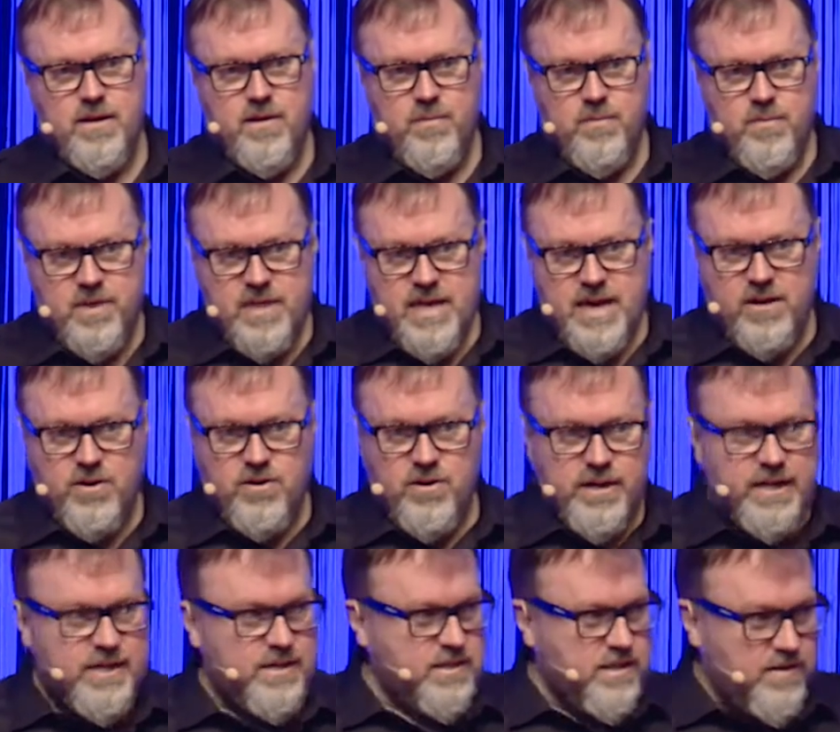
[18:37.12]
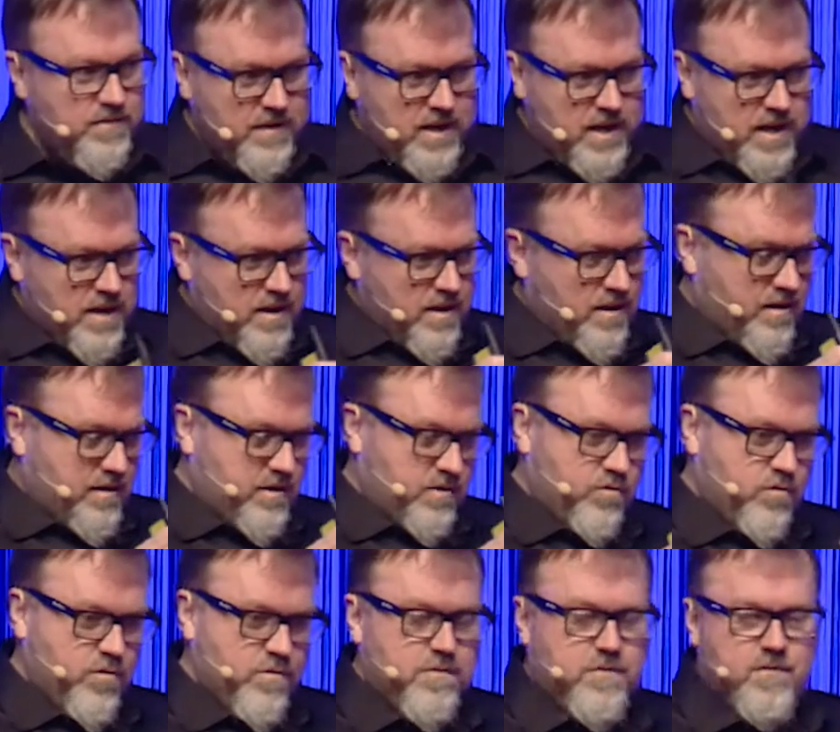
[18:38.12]
But that connectivity
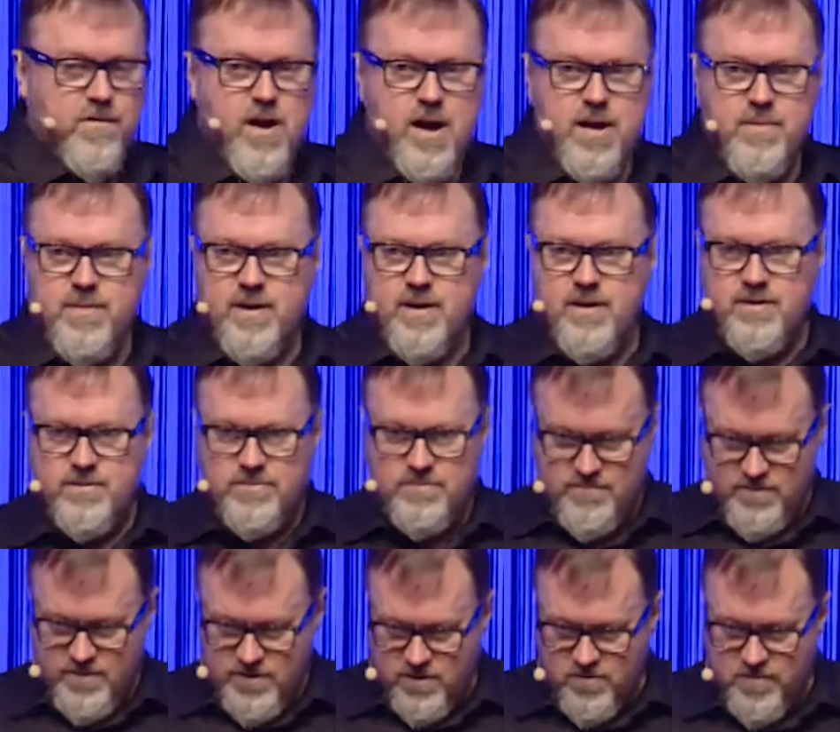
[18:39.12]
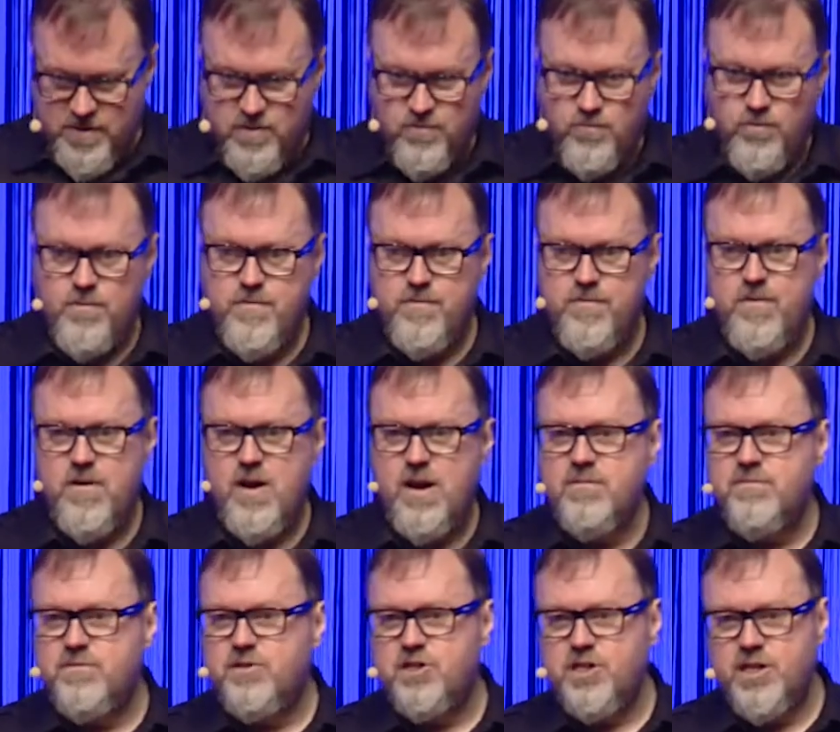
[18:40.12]
through fiber, it'll be through
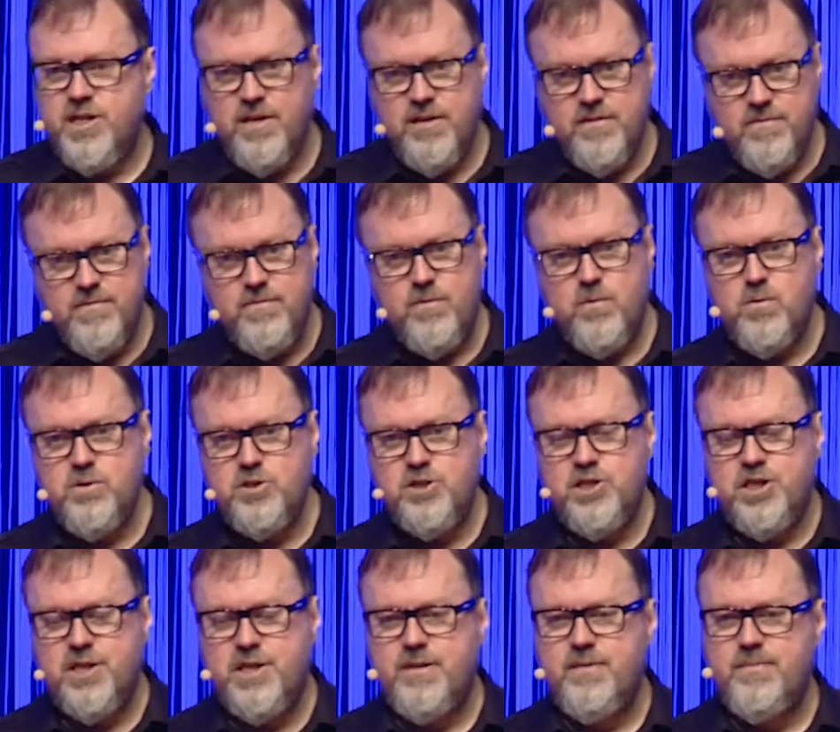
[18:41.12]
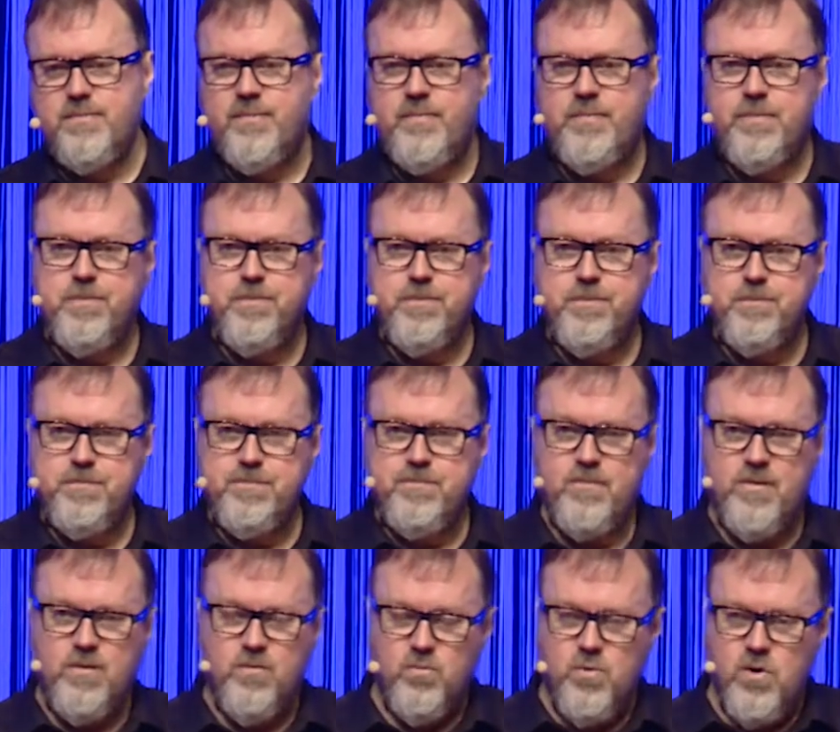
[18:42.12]
5G and 4G,
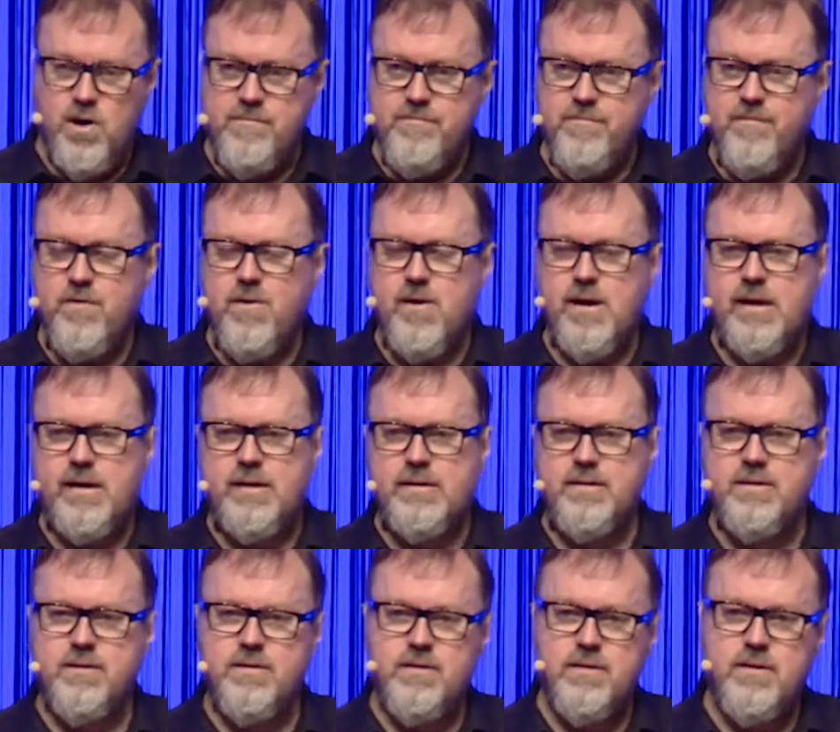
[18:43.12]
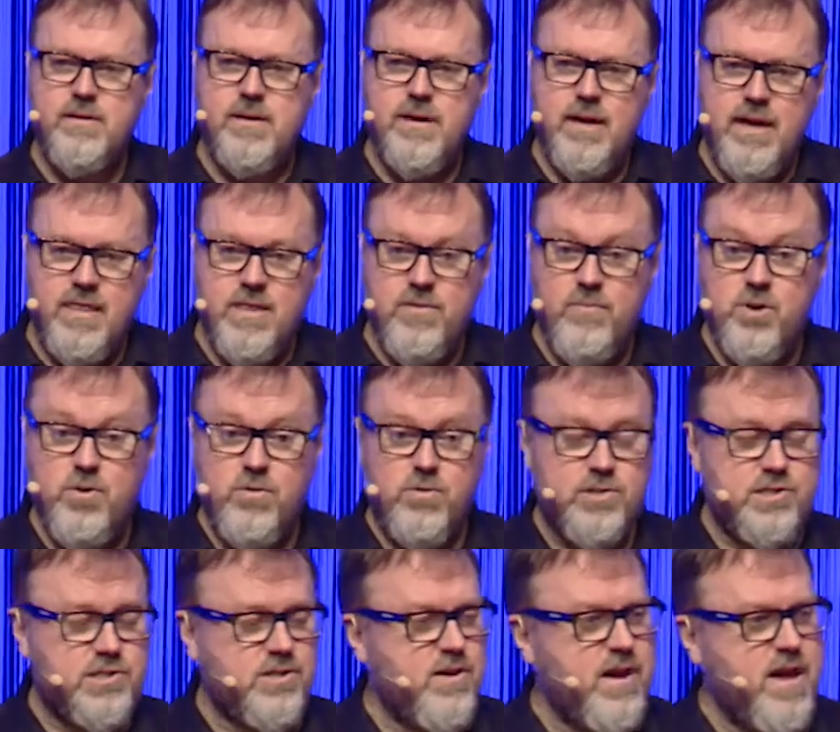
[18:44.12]
Wi-Fi. And then we
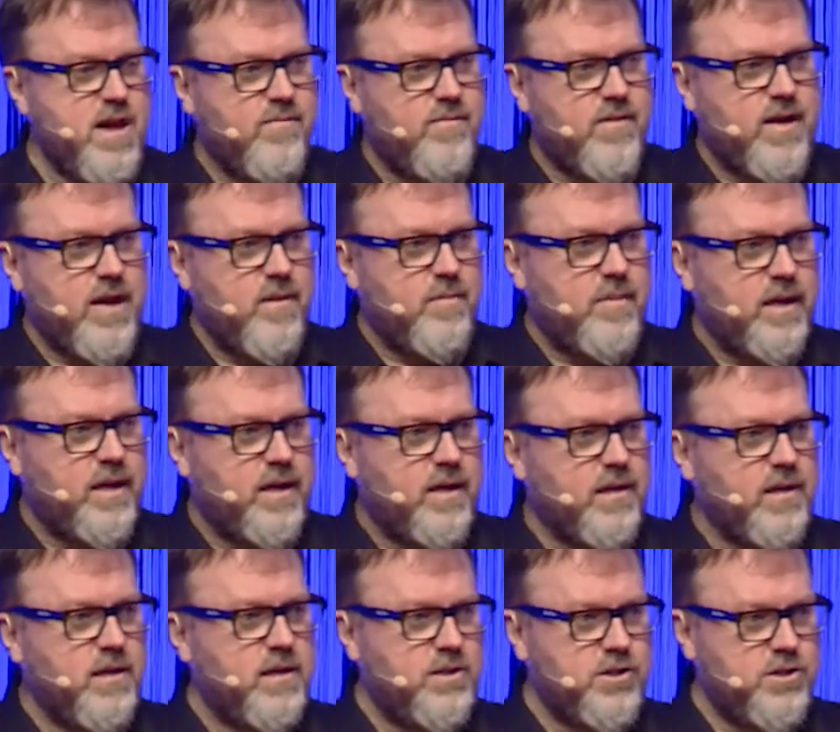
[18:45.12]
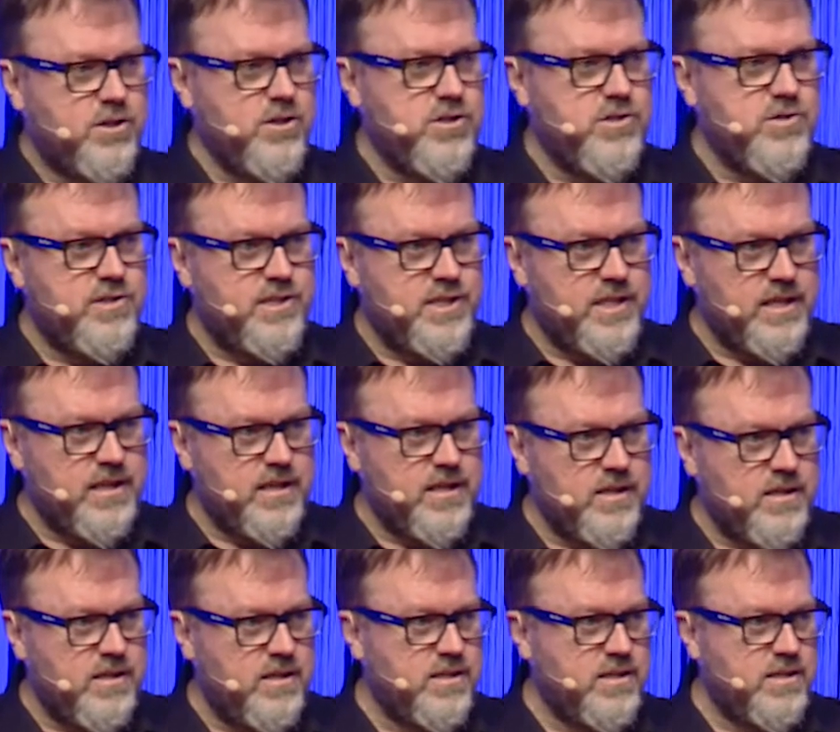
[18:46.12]
also have coming to New
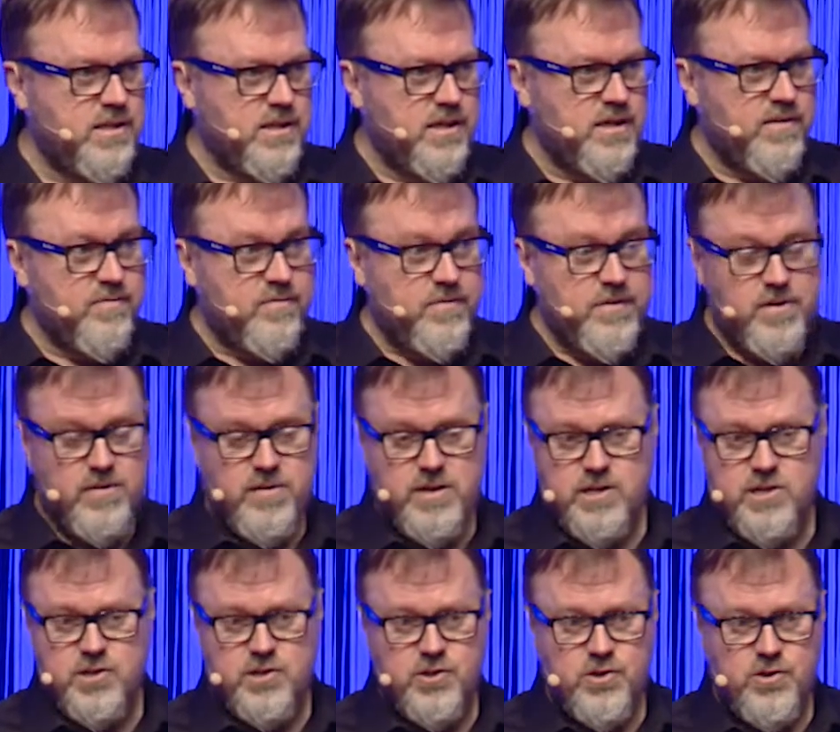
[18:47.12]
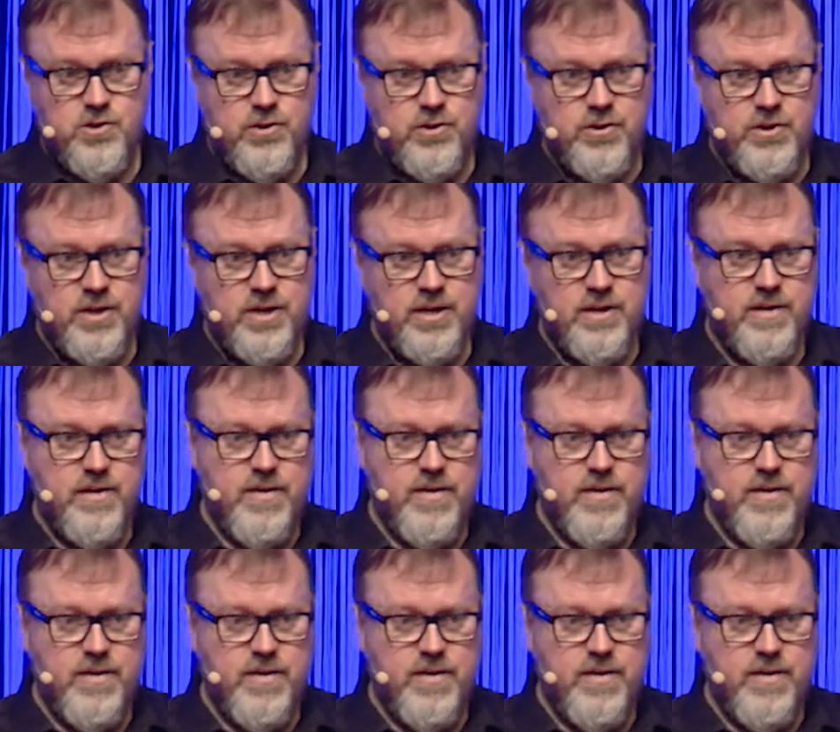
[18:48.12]
Zealand very soon